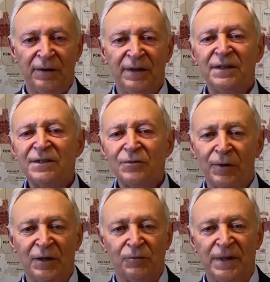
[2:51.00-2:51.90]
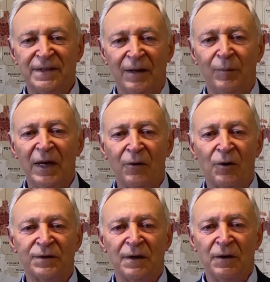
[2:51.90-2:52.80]
It's so interesting
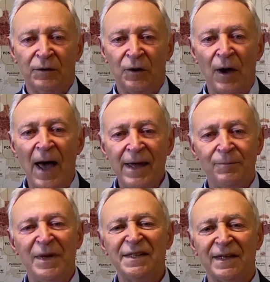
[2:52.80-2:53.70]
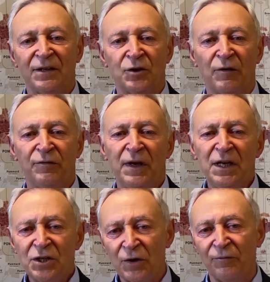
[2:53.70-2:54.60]
because the high message of
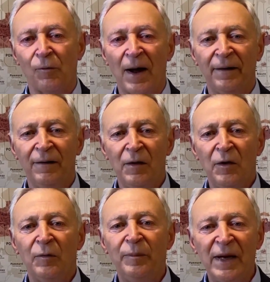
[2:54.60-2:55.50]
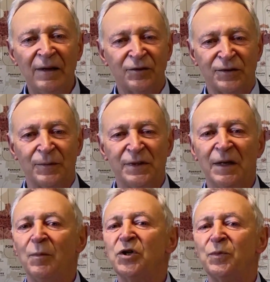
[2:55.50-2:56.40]
each of one built
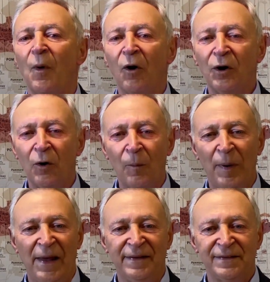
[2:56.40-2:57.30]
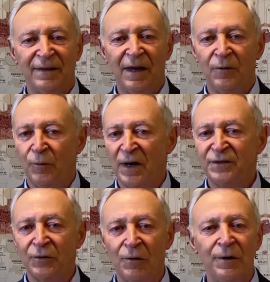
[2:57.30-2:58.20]
something much more complex, and we are
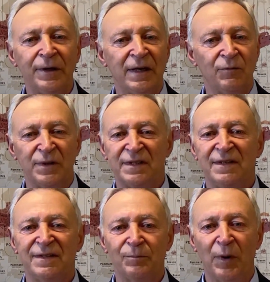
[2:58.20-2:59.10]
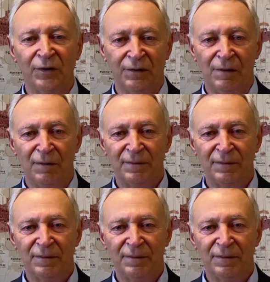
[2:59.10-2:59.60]
so lucky with this bottle.